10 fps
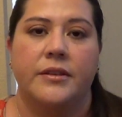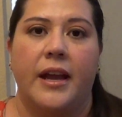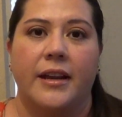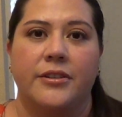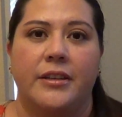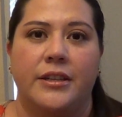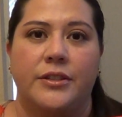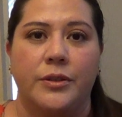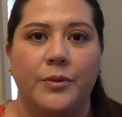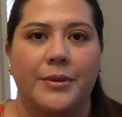actually
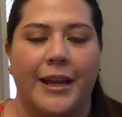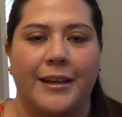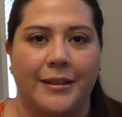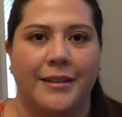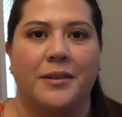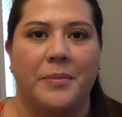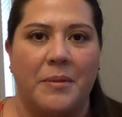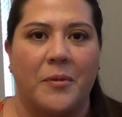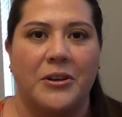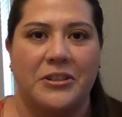do like a little
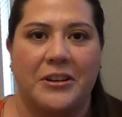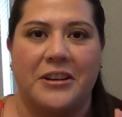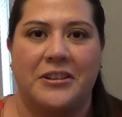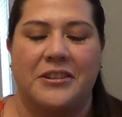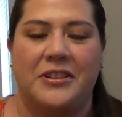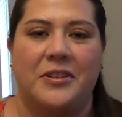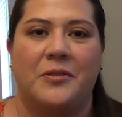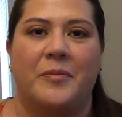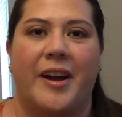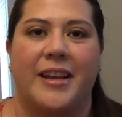bit more structure
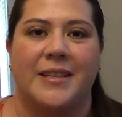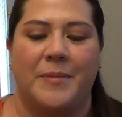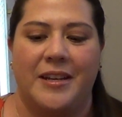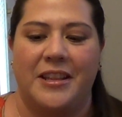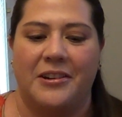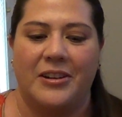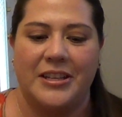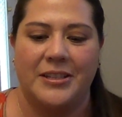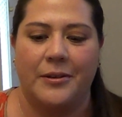to my Speedy 30.